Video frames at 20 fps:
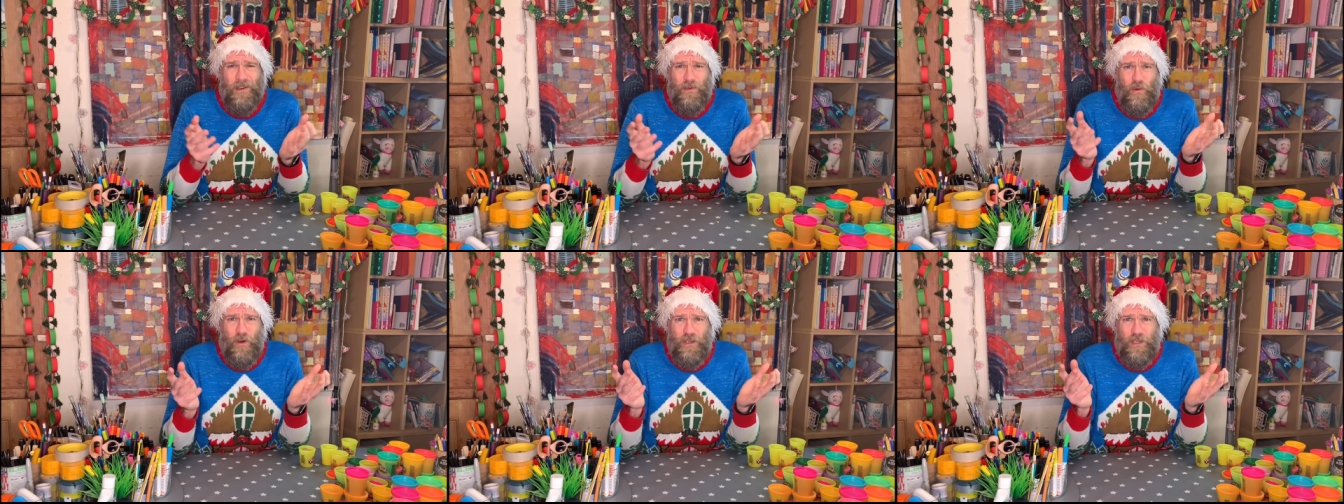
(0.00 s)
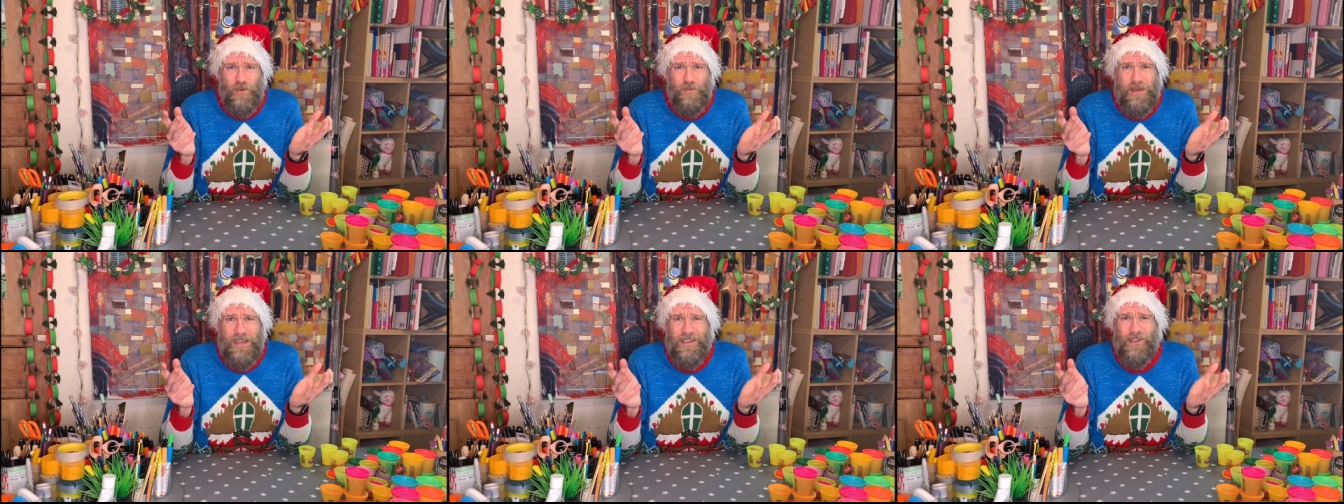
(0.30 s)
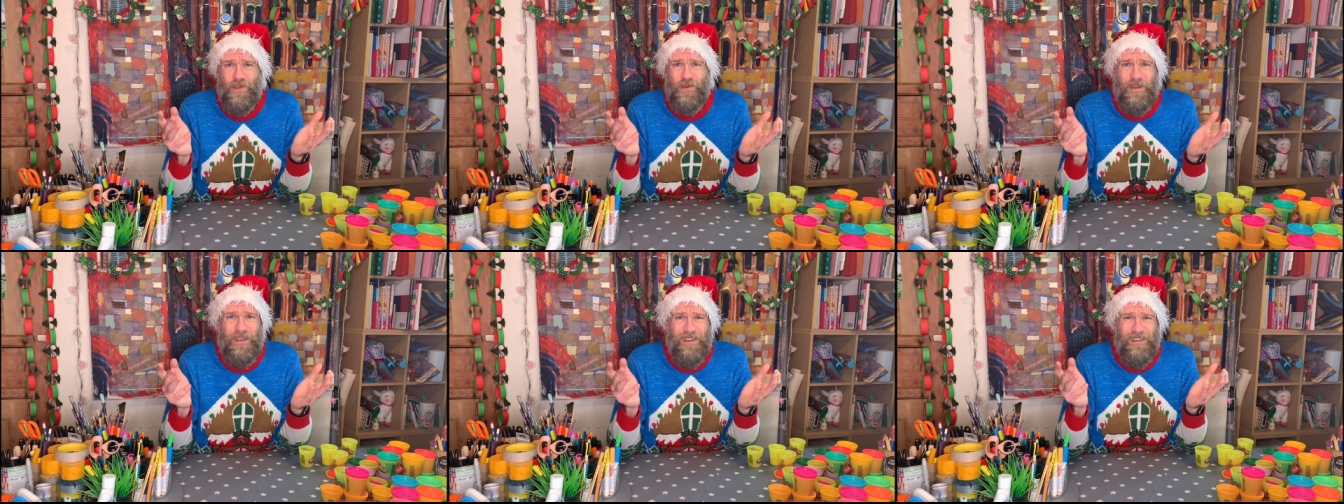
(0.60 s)
watch me
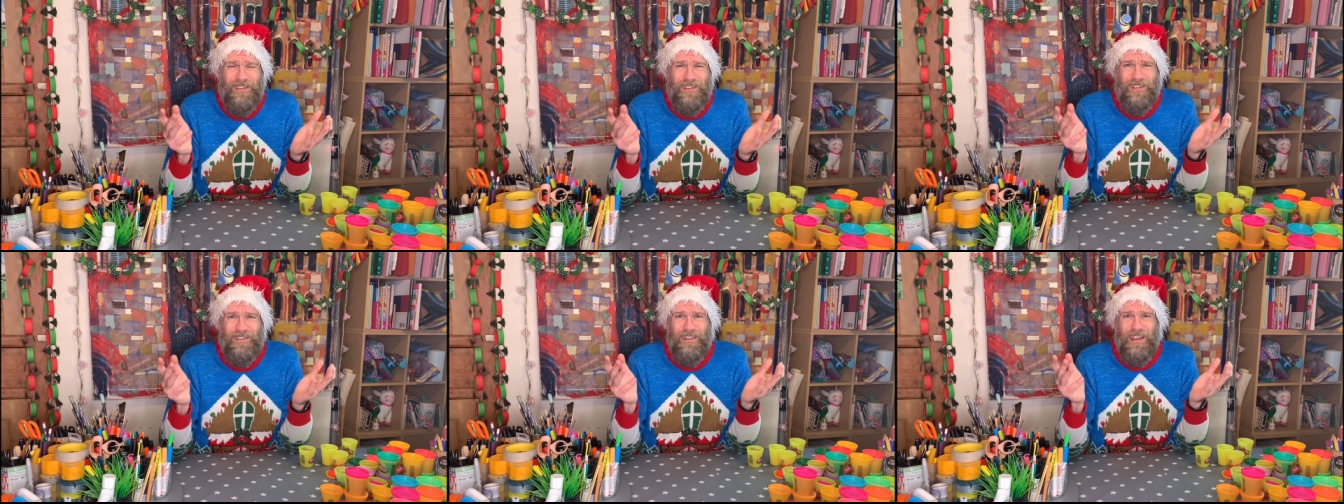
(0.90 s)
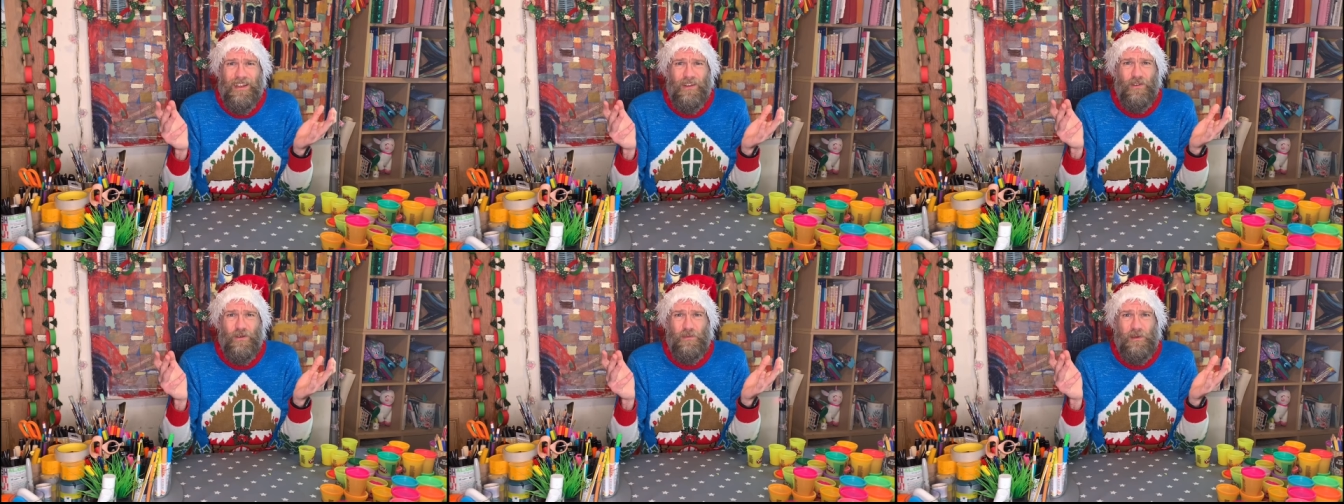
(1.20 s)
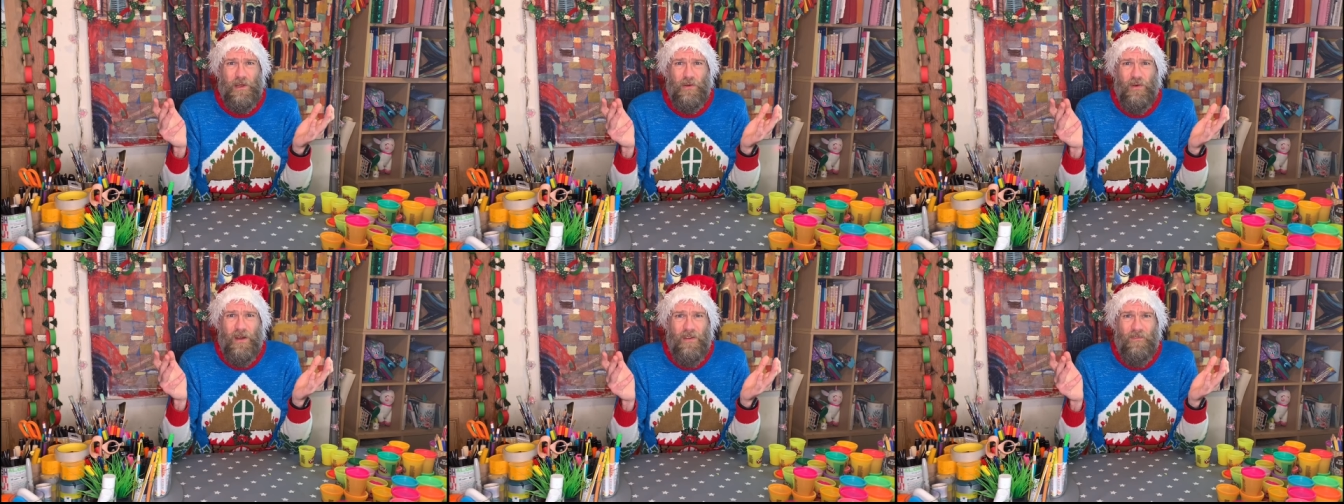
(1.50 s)
do it, and that could be
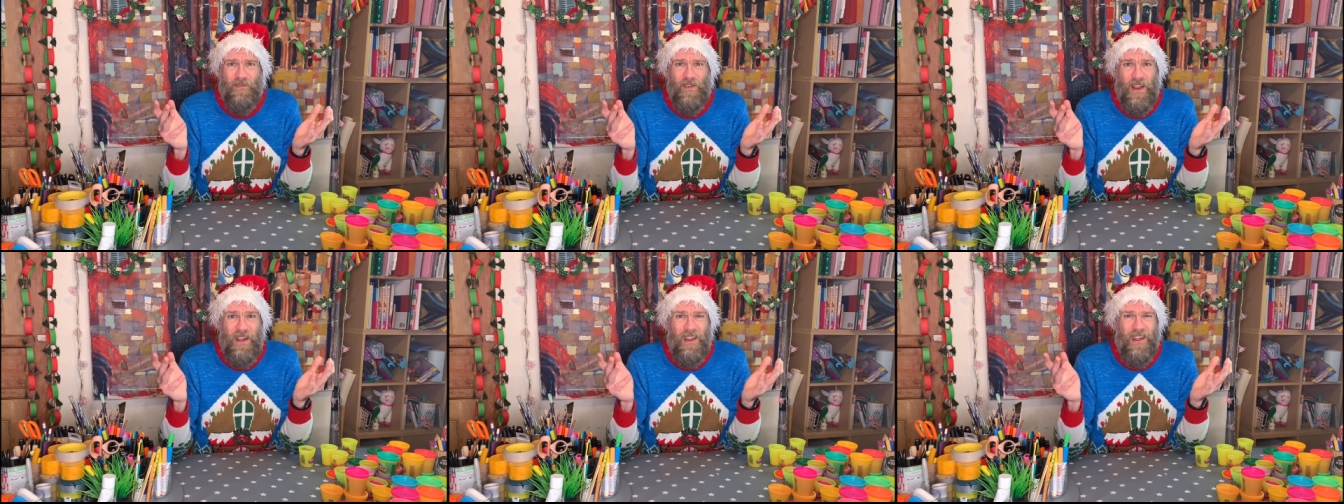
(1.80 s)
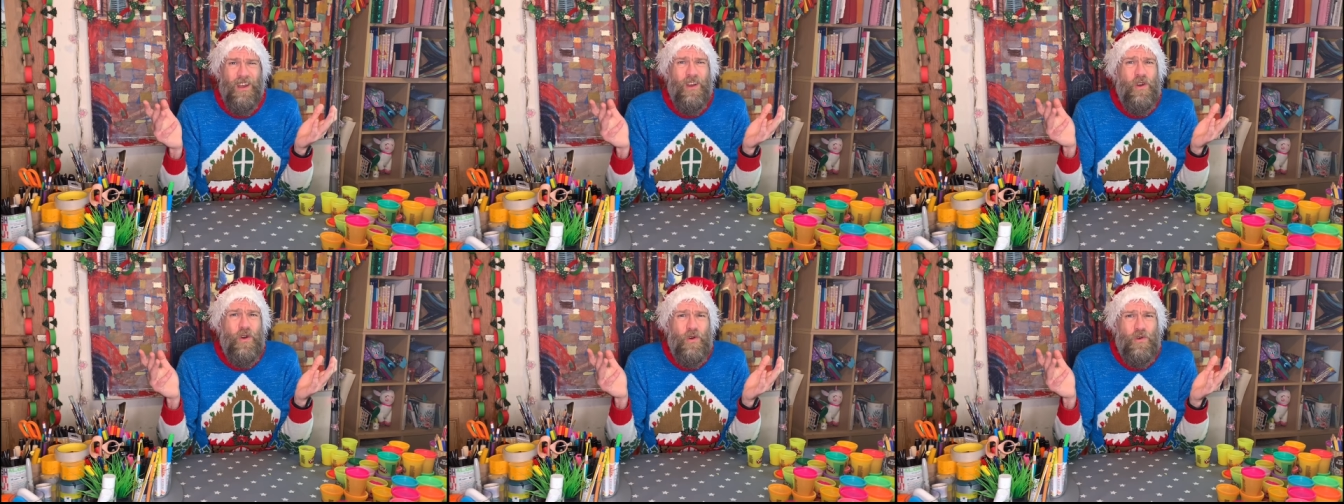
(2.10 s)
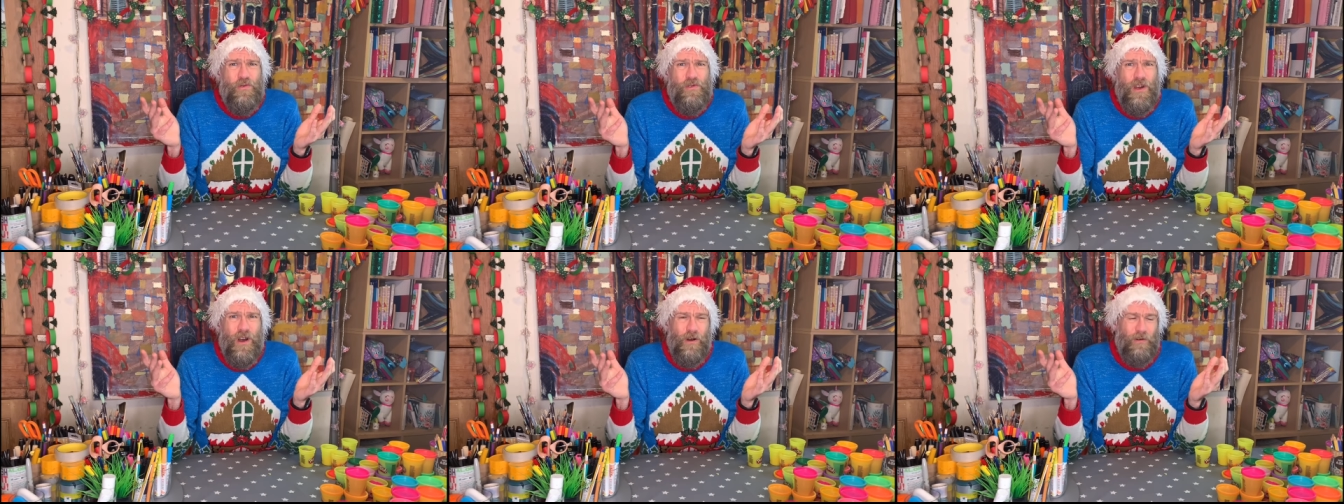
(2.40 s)
quite fun.
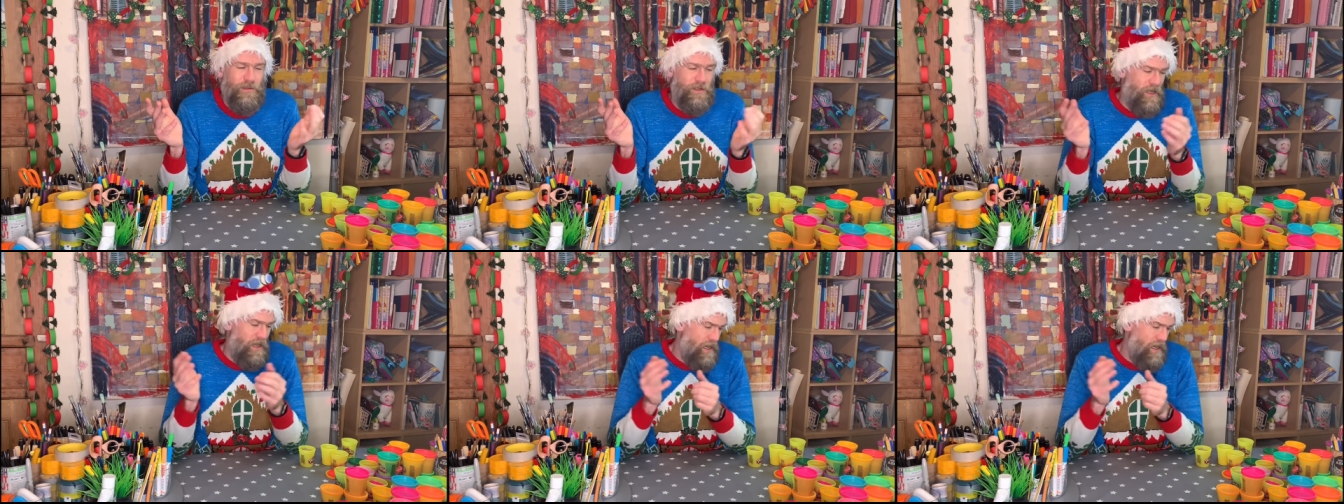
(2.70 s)
Who knows?